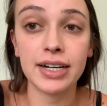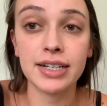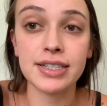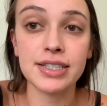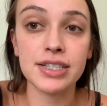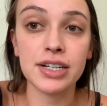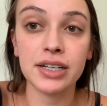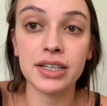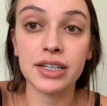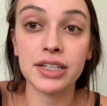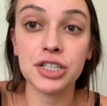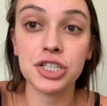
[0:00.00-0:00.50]
It's
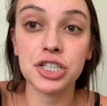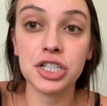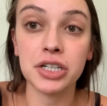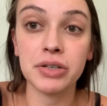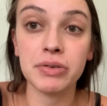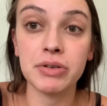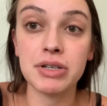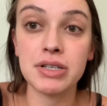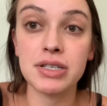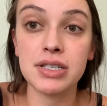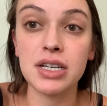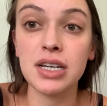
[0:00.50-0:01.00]
not like she
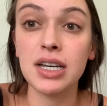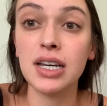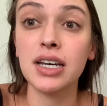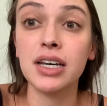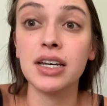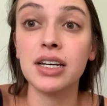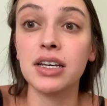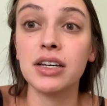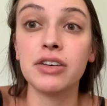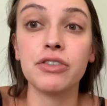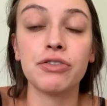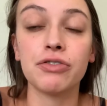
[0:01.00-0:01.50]
was
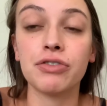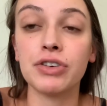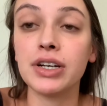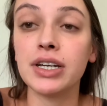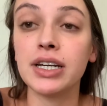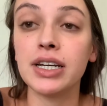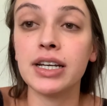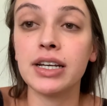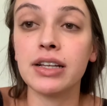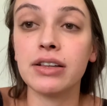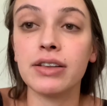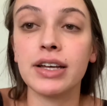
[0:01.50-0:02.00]

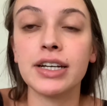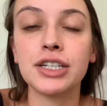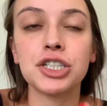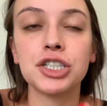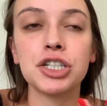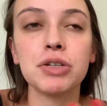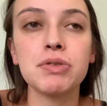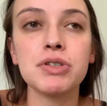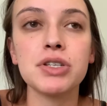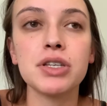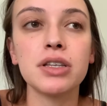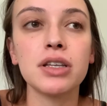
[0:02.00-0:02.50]
freaking, like, she
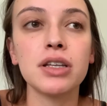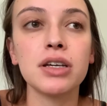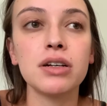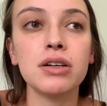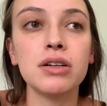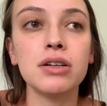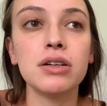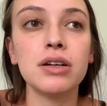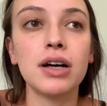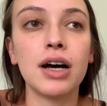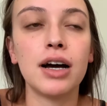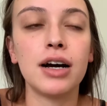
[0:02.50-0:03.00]
was a
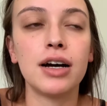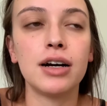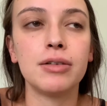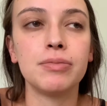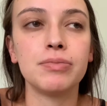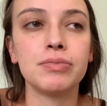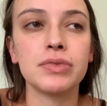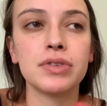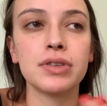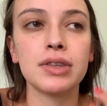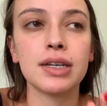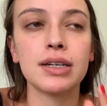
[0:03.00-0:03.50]
little
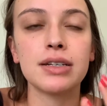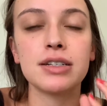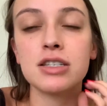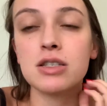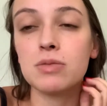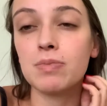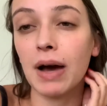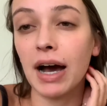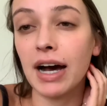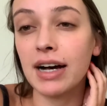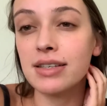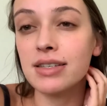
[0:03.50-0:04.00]

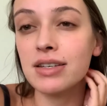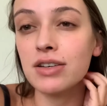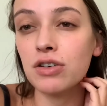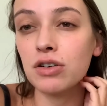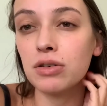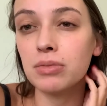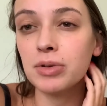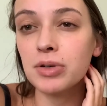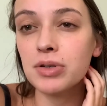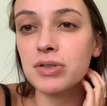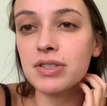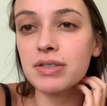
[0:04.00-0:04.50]
spazzy
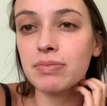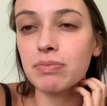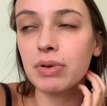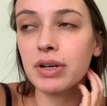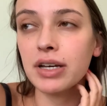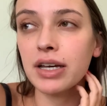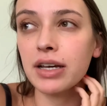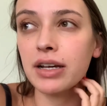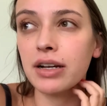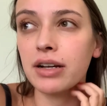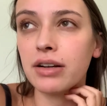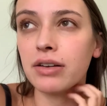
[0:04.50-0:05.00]
almost,
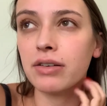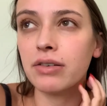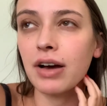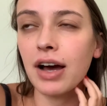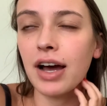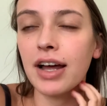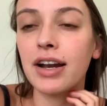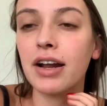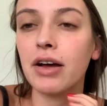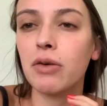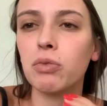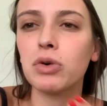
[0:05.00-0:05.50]
but
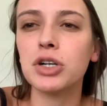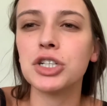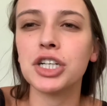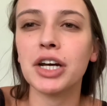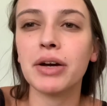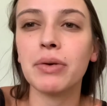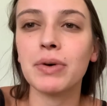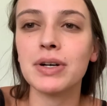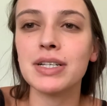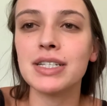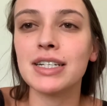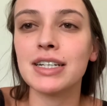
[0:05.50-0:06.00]
which I
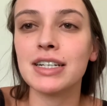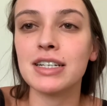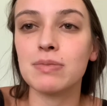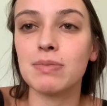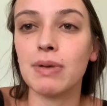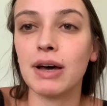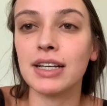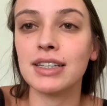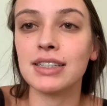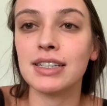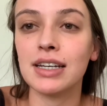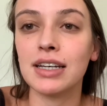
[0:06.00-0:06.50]
wasn't
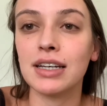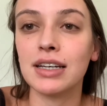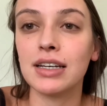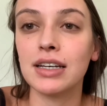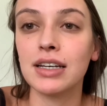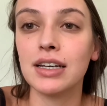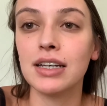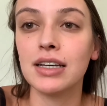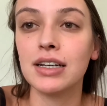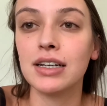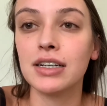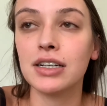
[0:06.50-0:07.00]
expecting,
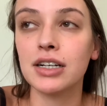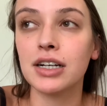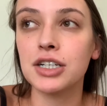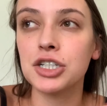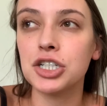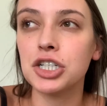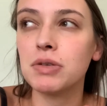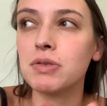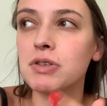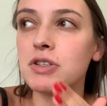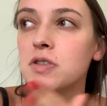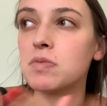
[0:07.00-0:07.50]
because
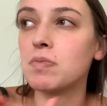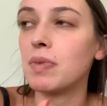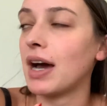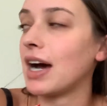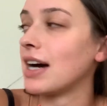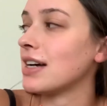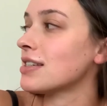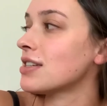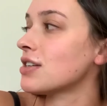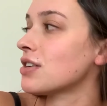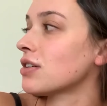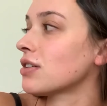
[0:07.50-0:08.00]
she was
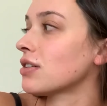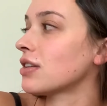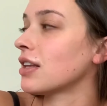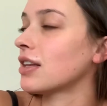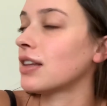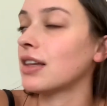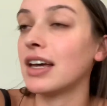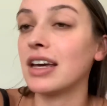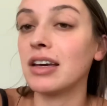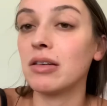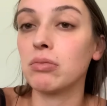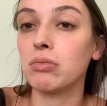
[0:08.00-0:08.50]
spazzier than
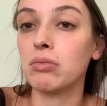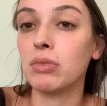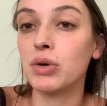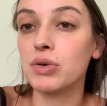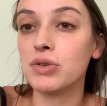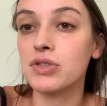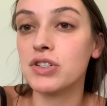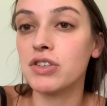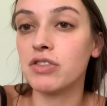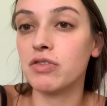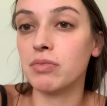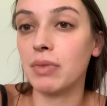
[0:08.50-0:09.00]
like
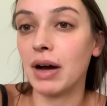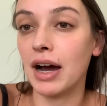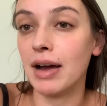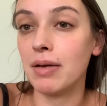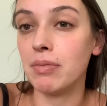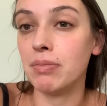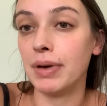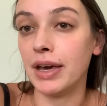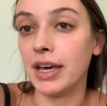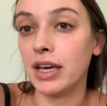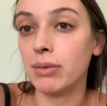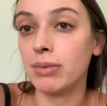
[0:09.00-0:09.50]
most of my
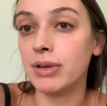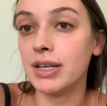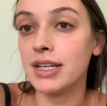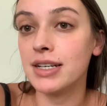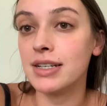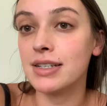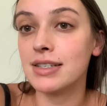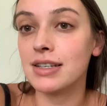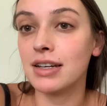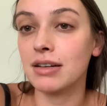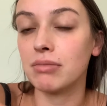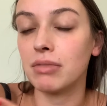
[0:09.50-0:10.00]

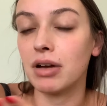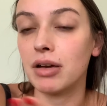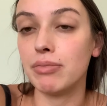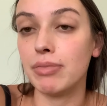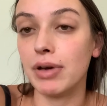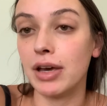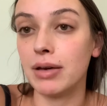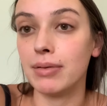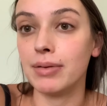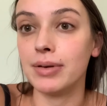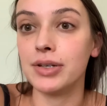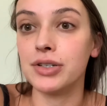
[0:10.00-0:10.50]
babies, and my
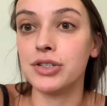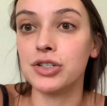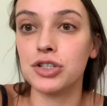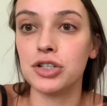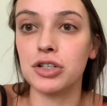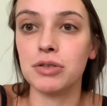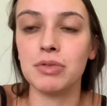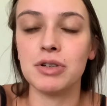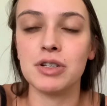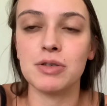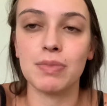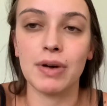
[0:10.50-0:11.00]
babies
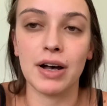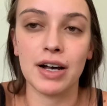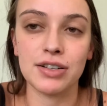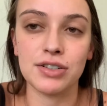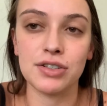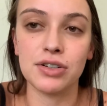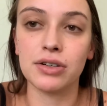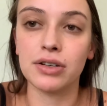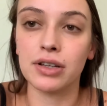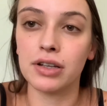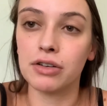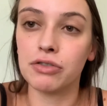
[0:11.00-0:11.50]
should be
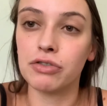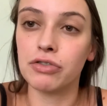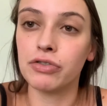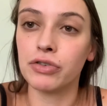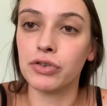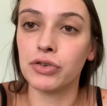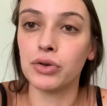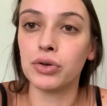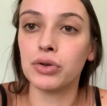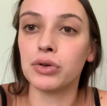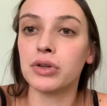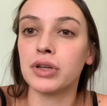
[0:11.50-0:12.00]
spazzier than a
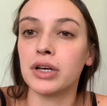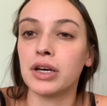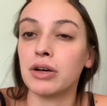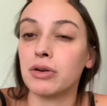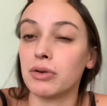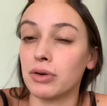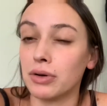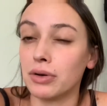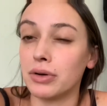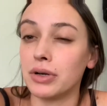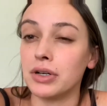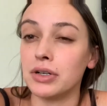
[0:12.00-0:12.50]
fully
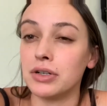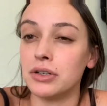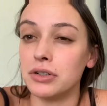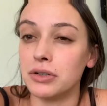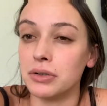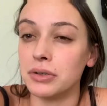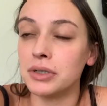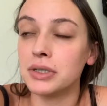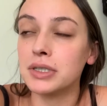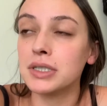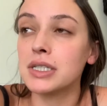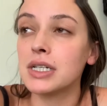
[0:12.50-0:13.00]
grown
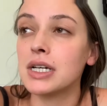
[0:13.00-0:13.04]
adult.